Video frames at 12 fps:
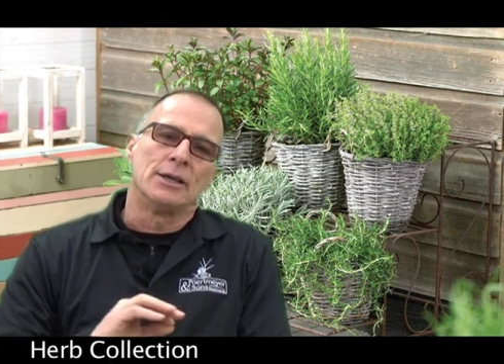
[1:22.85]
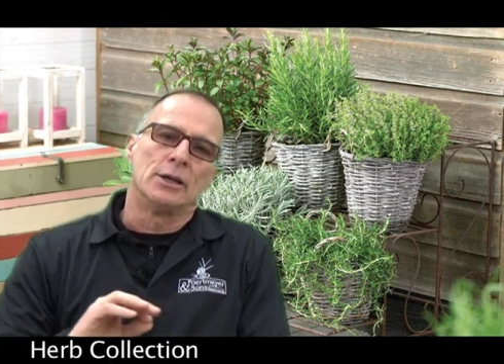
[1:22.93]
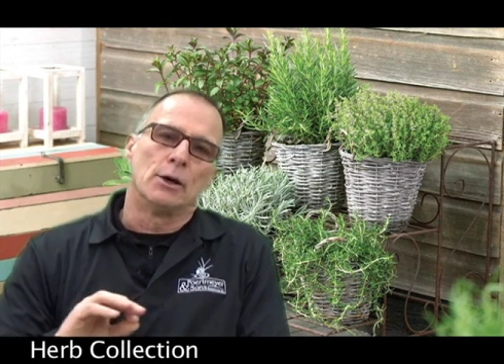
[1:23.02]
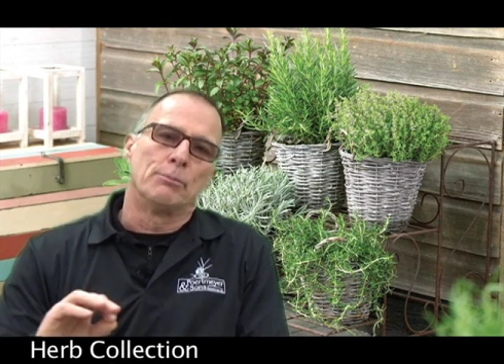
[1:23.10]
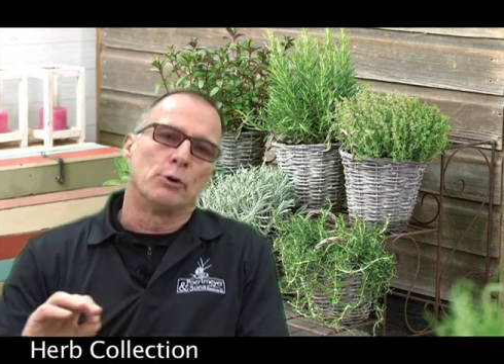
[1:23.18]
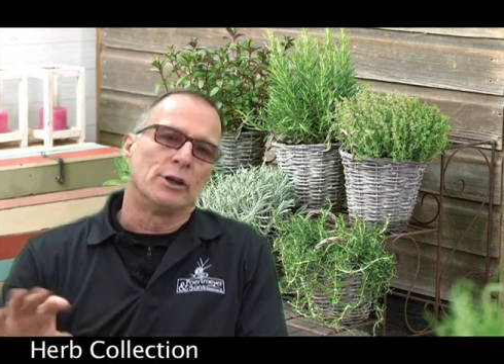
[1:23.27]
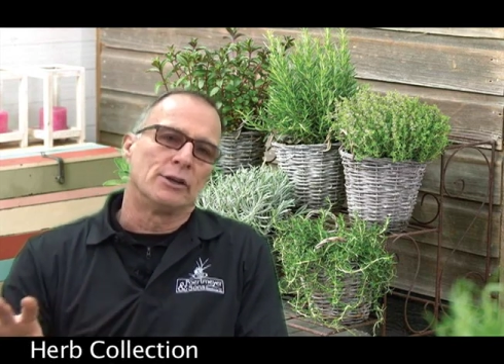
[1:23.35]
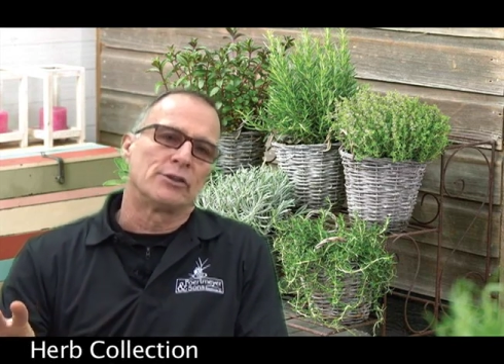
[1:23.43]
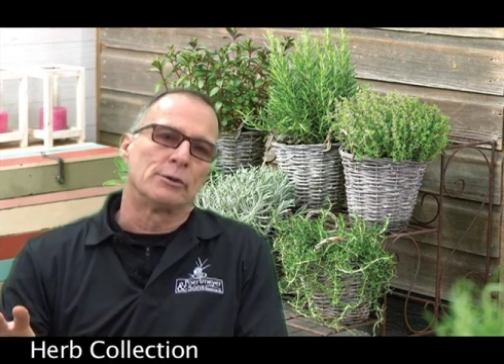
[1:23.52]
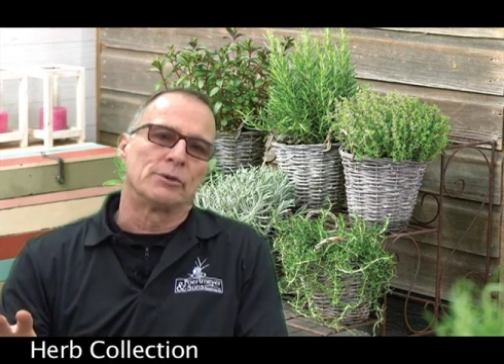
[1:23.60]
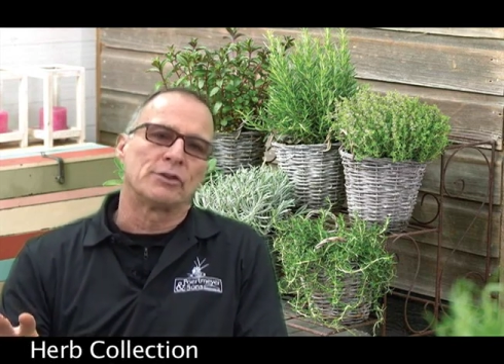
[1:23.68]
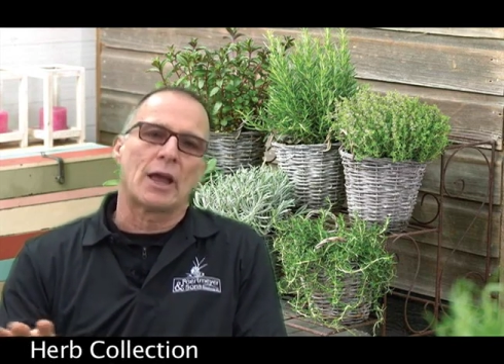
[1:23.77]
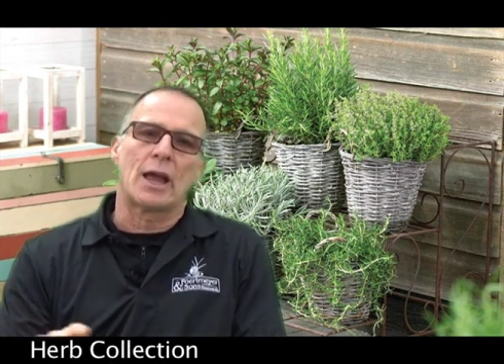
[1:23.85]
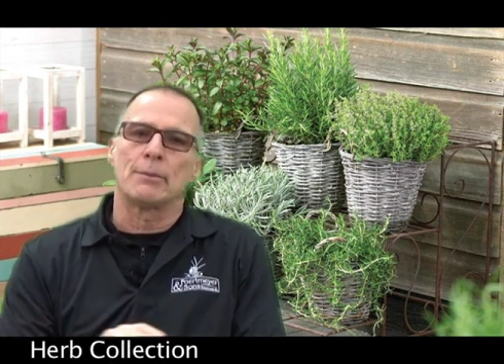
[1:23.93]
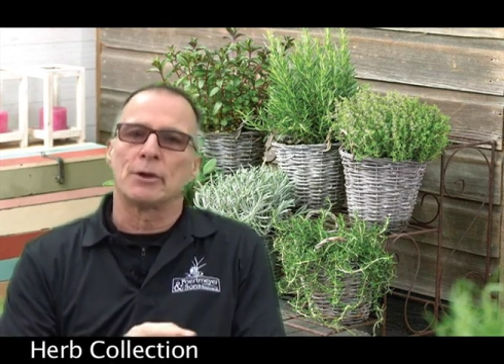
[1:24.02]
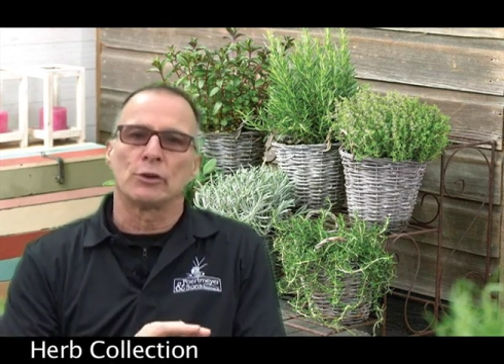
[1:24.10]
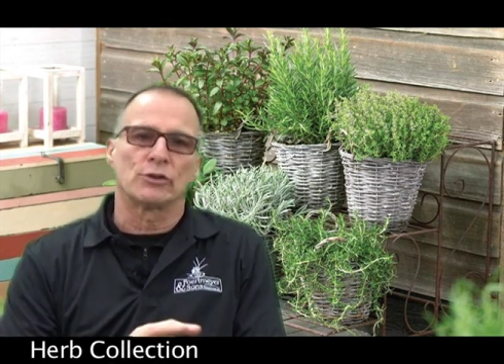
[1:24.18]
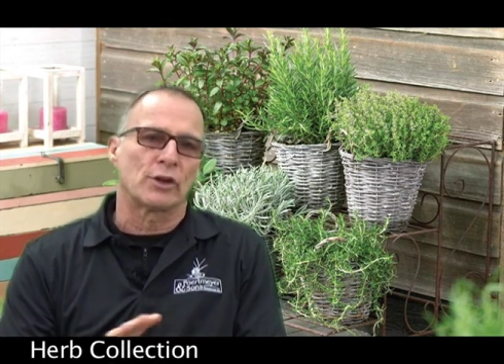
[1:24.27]
you know, putting some
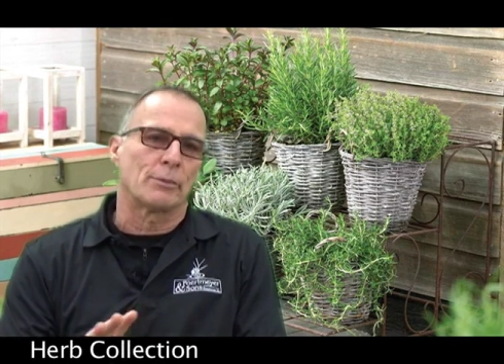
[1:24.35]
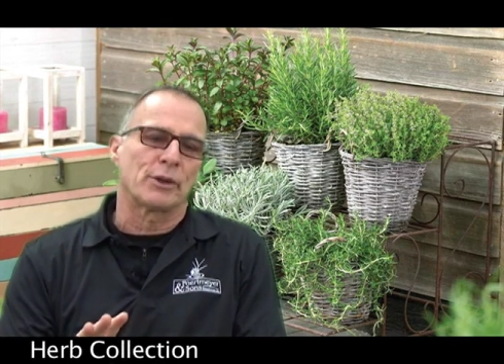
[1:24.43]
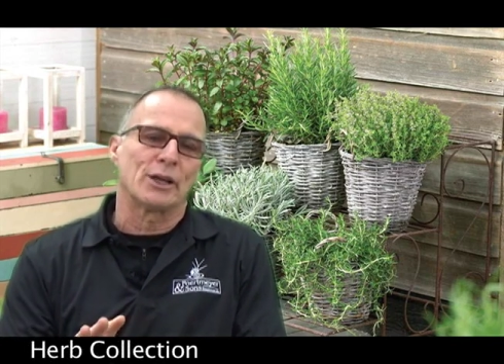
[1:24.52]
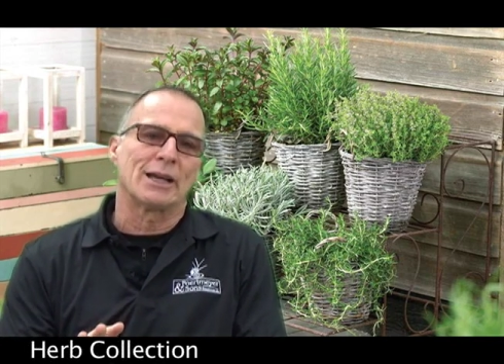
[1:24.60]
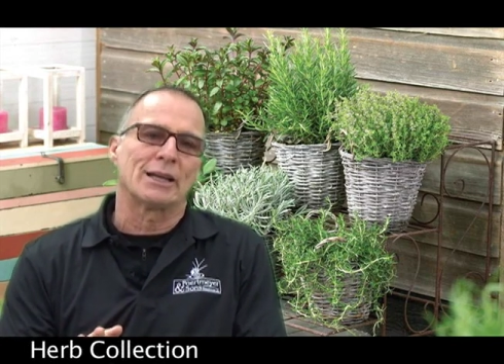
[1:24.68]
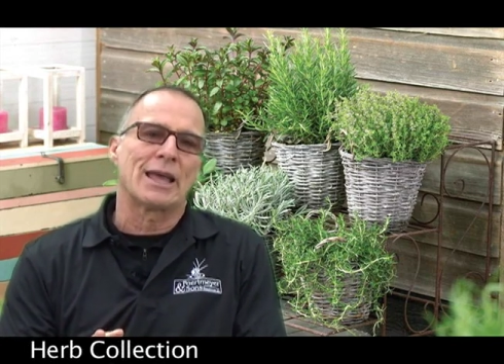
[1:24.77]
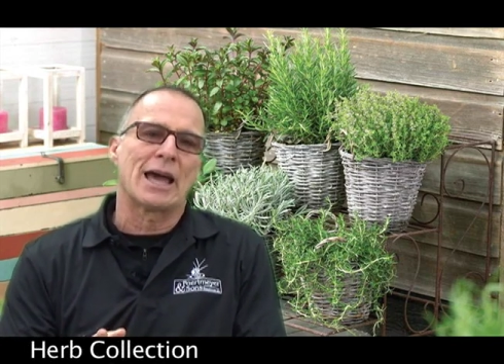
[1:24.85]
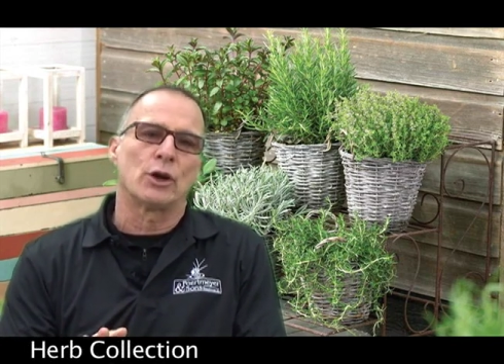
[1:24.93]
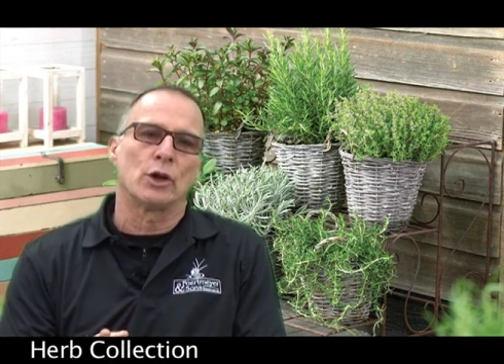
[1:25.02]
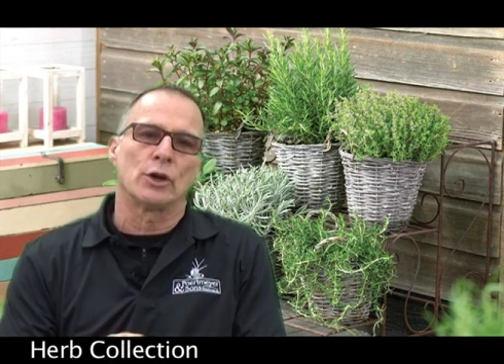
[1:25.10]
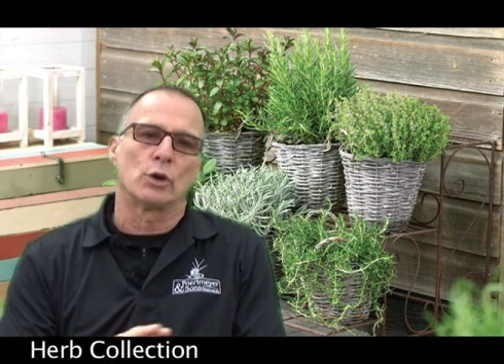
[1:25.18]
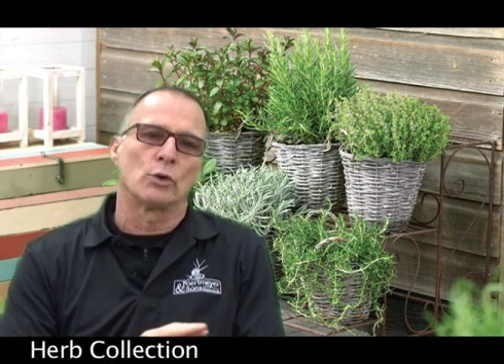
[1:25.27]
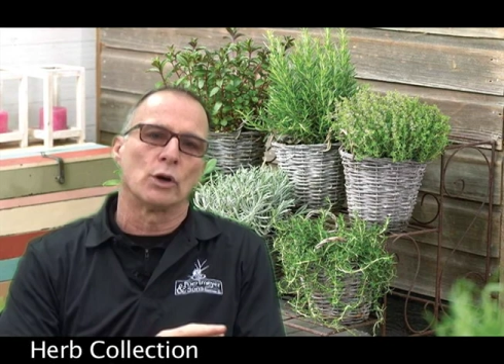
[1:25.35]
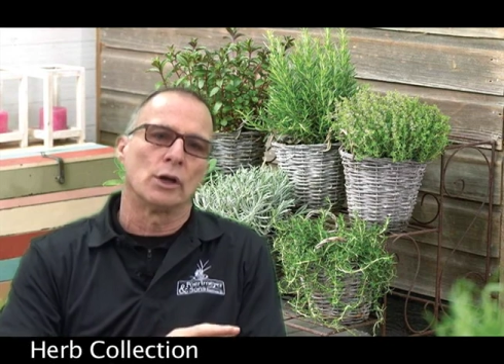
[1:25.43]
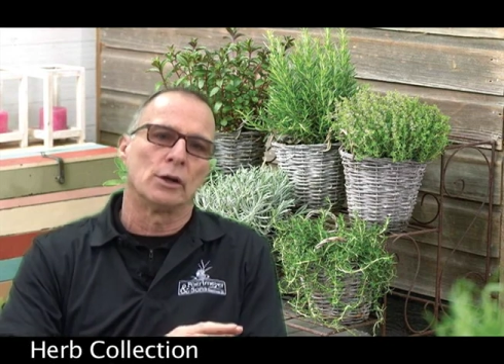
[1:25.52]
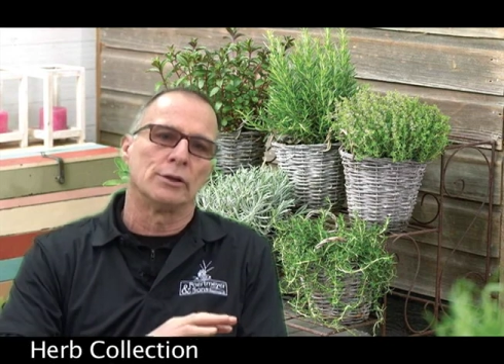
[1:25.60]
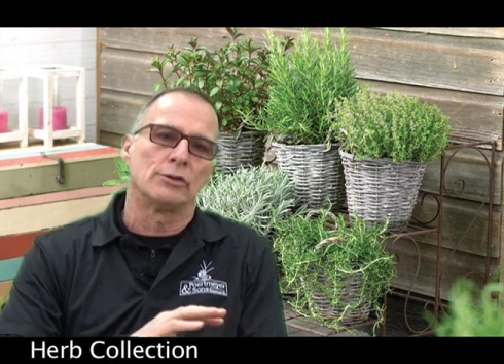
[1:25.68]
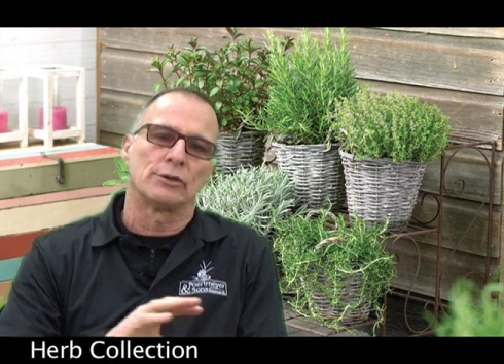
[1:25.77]
salmon or something like that on the
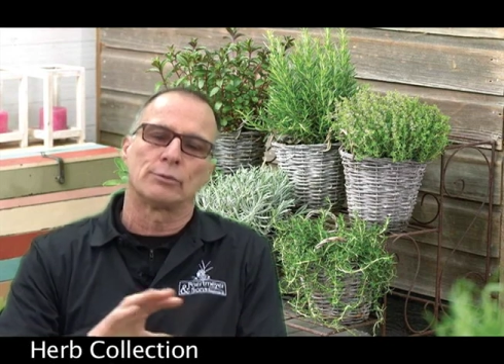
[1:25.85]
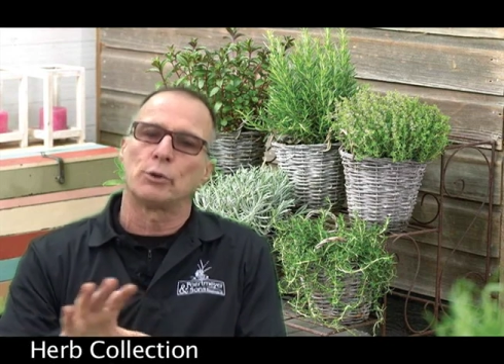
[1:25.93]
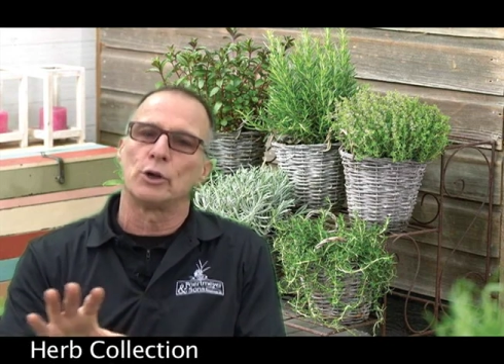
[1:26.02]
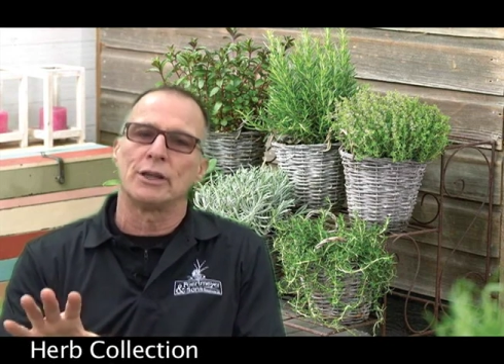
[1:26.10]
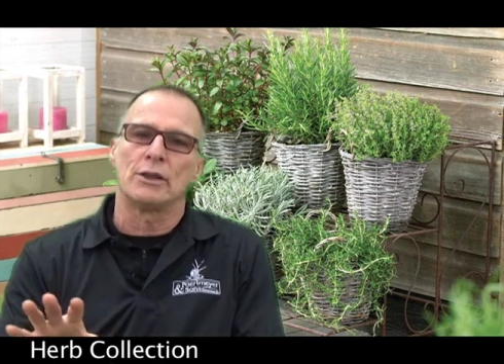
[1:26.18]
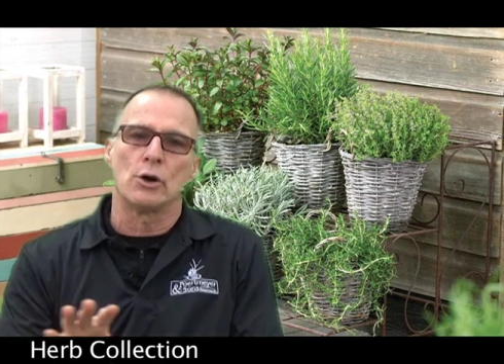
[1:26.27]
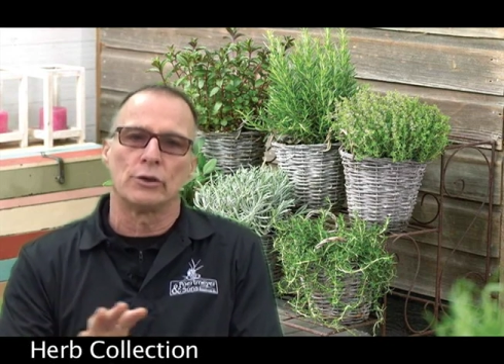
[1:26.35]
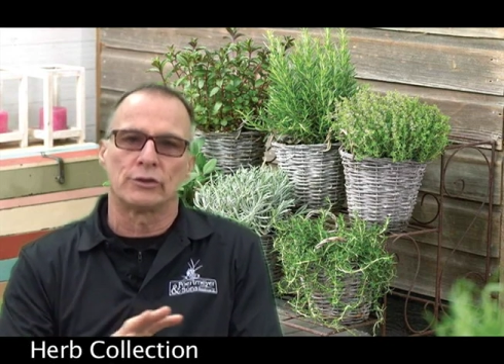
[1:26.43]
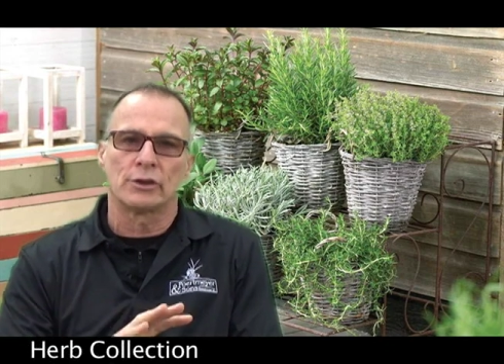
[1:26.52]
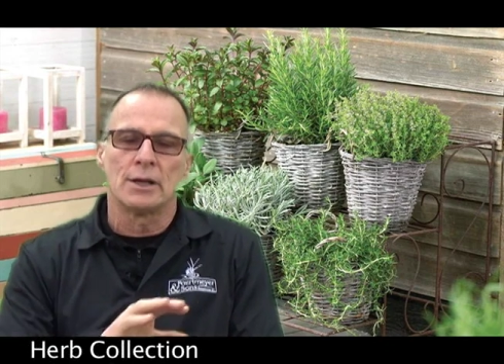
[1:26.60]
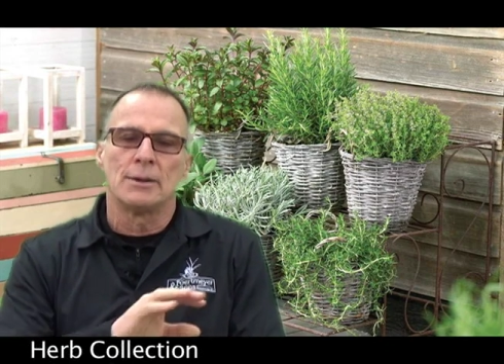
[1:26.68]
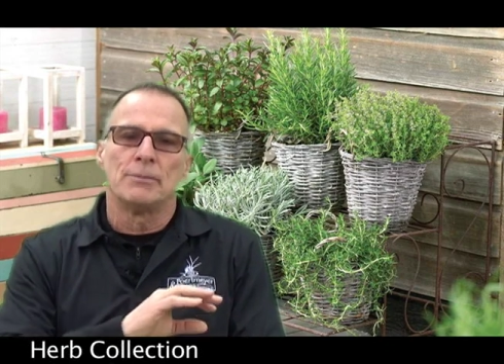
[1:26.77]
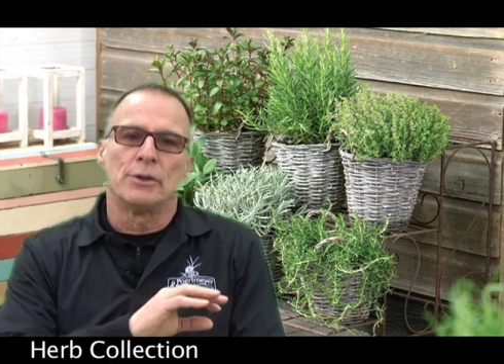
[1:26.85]
grill and just putting those,